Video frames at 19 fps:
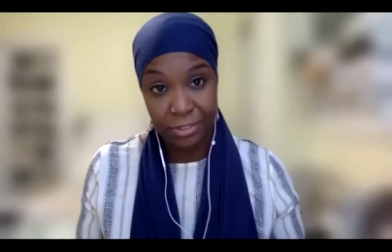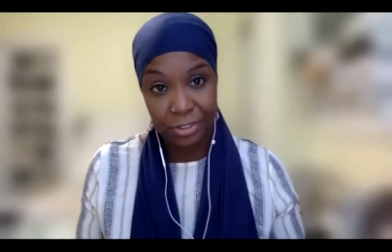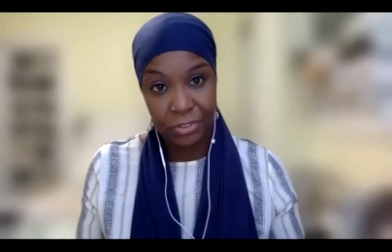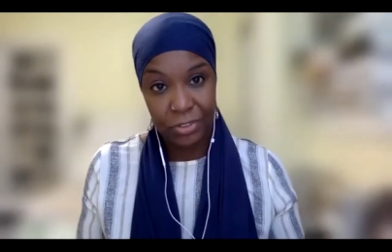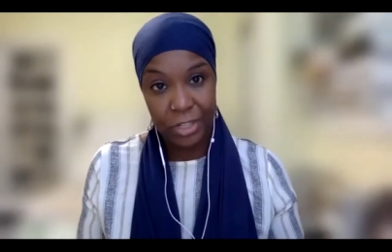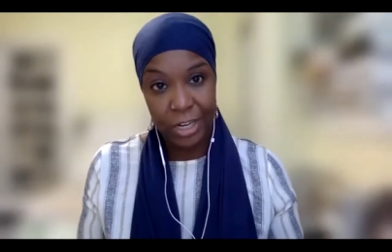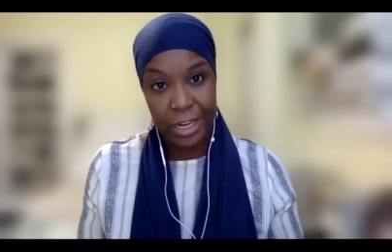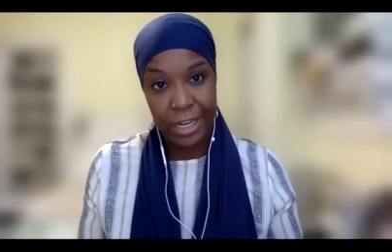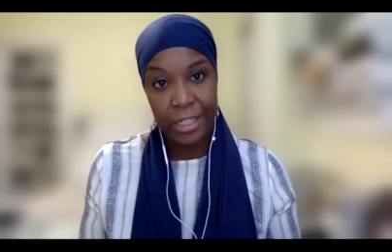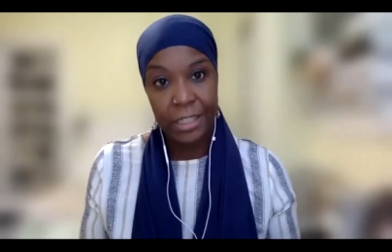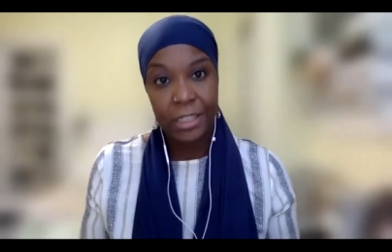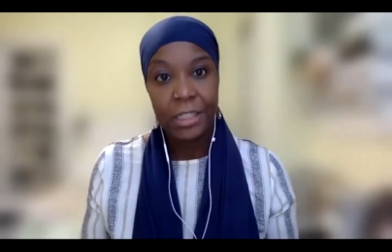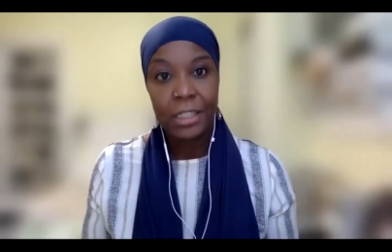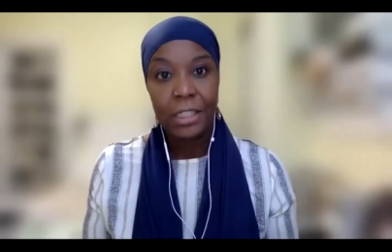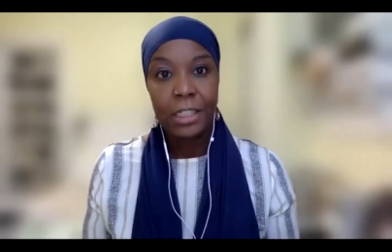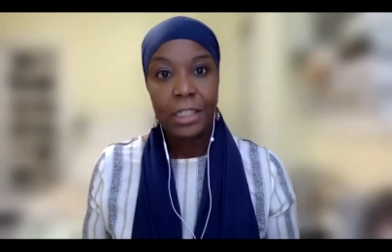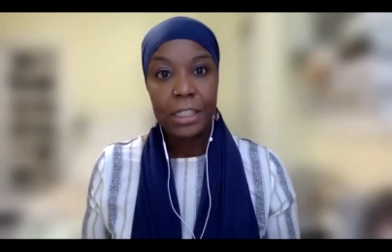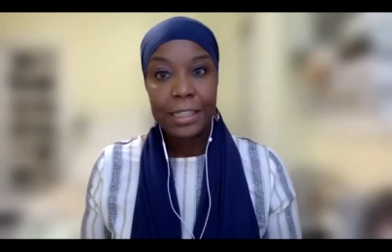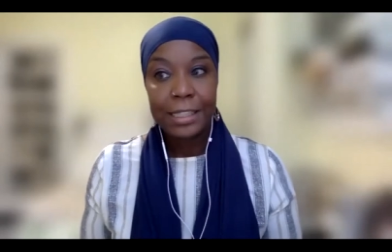right?
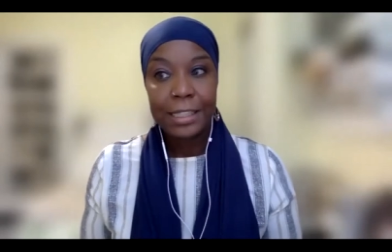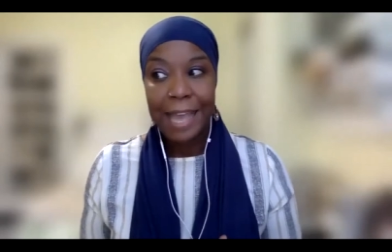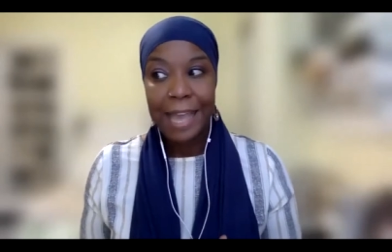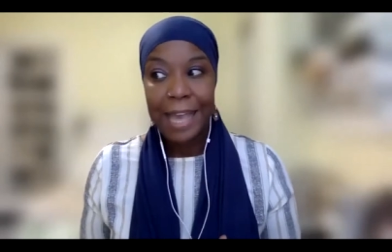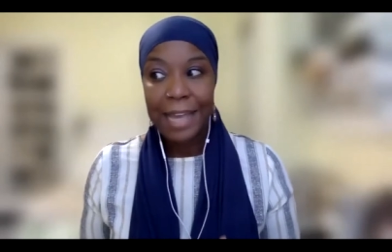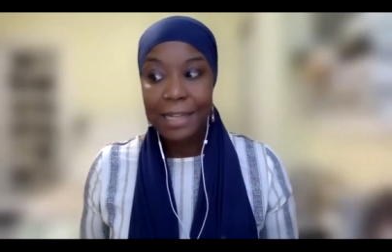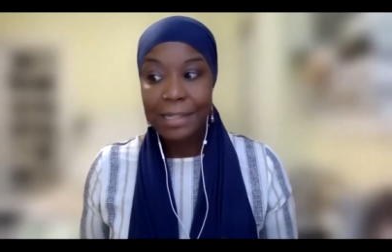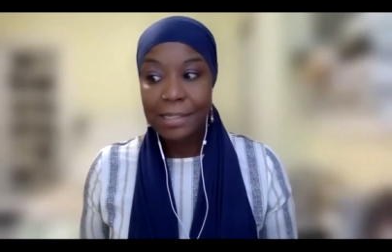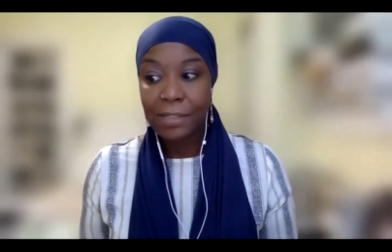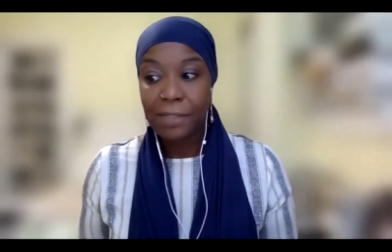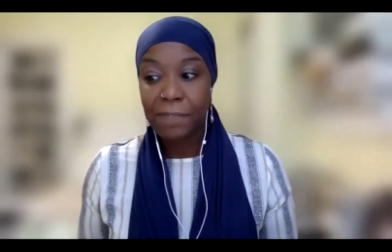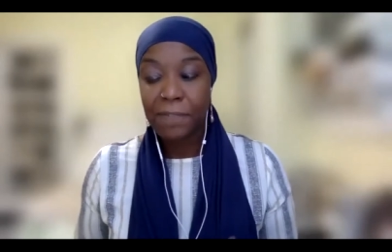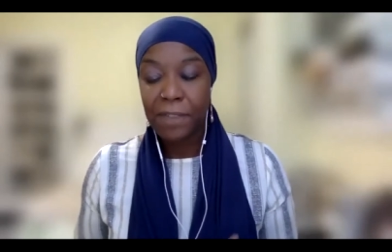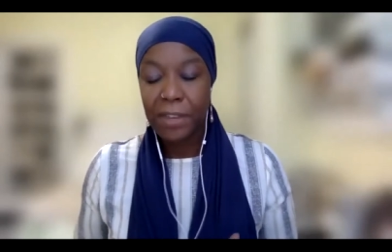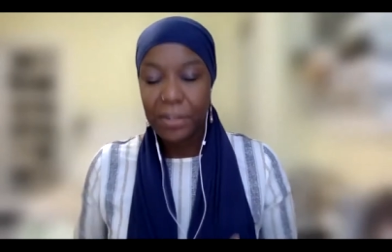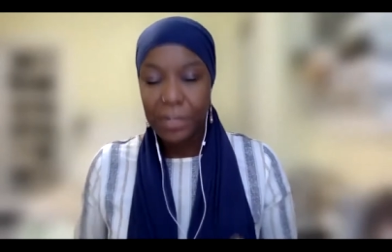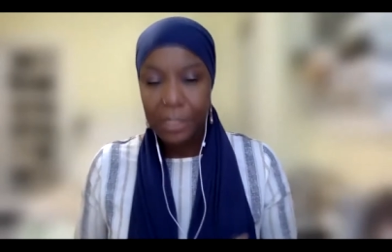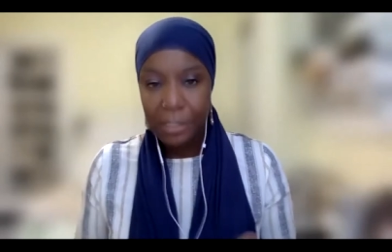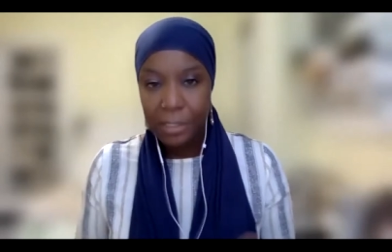That is a
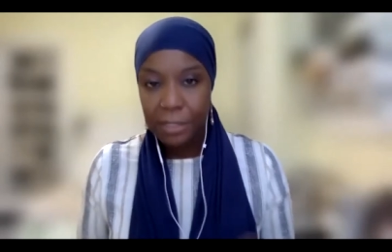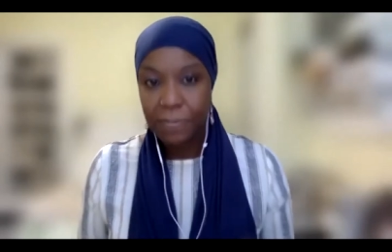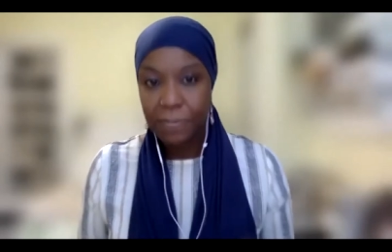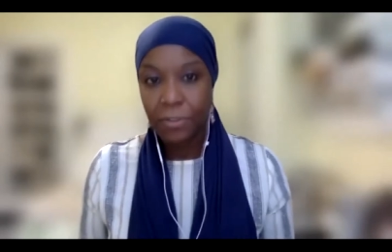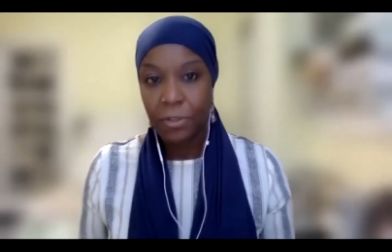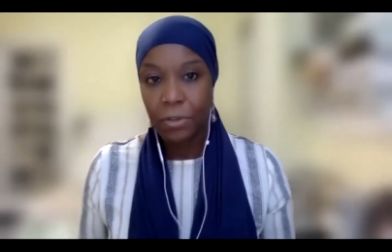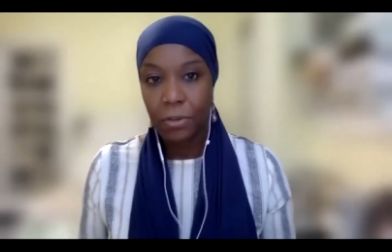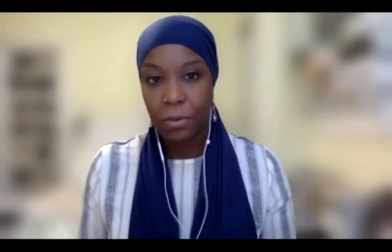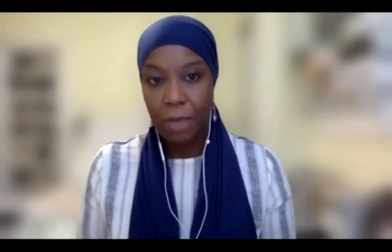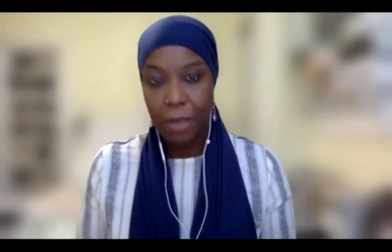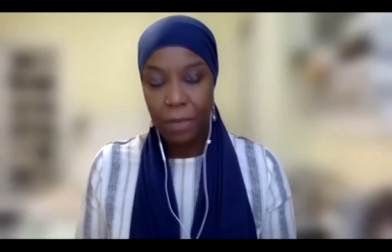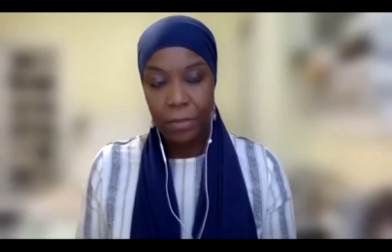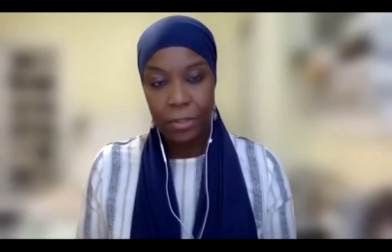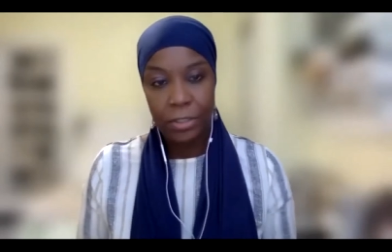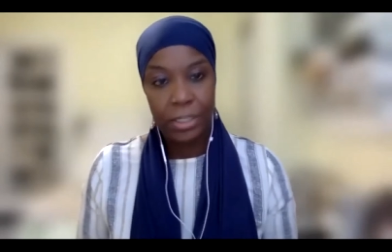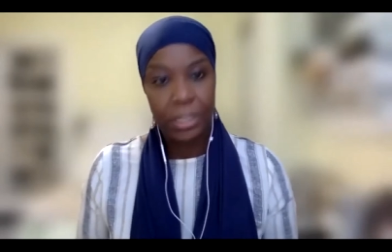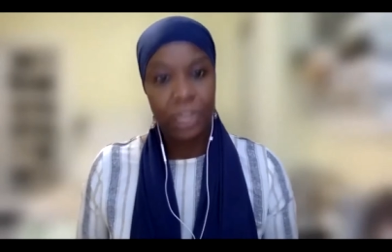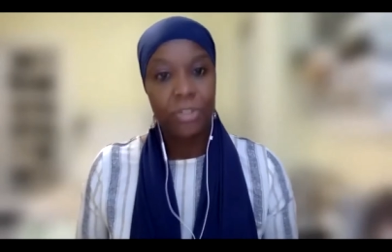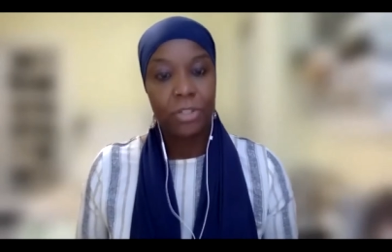very difficult
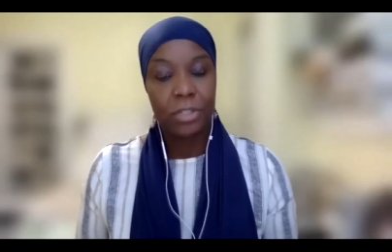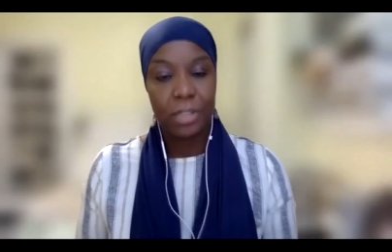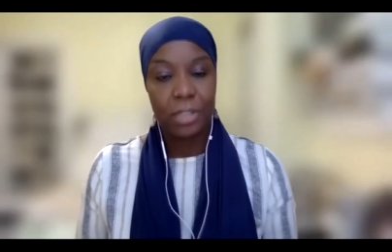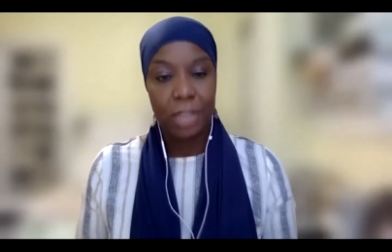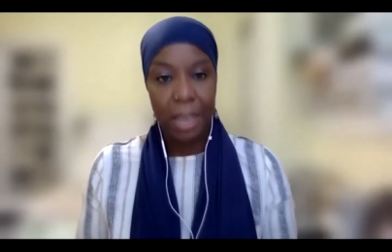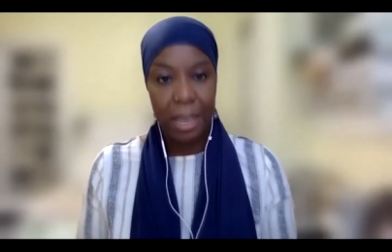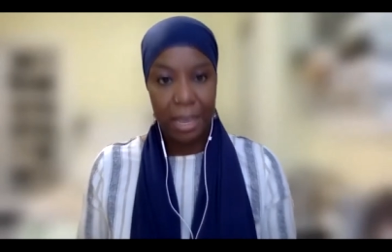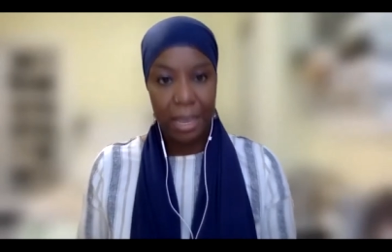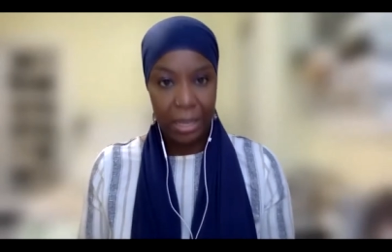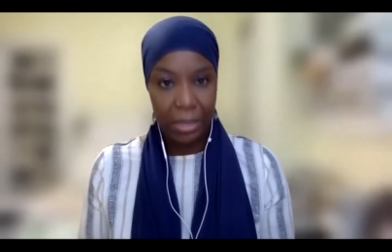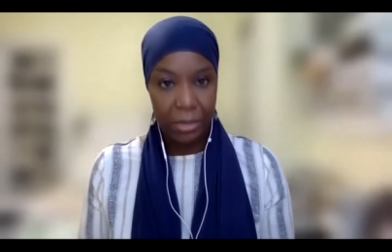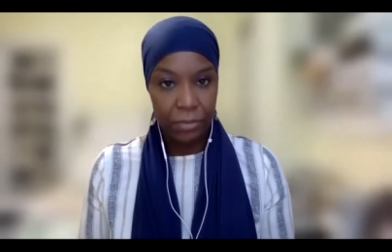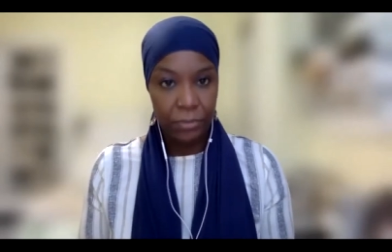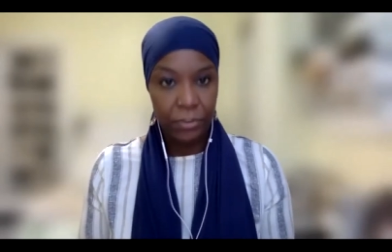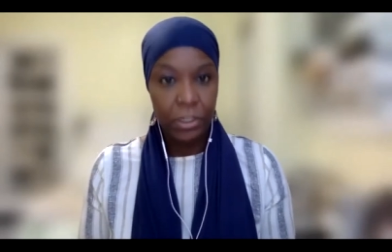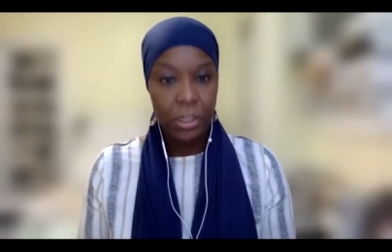conversation to have.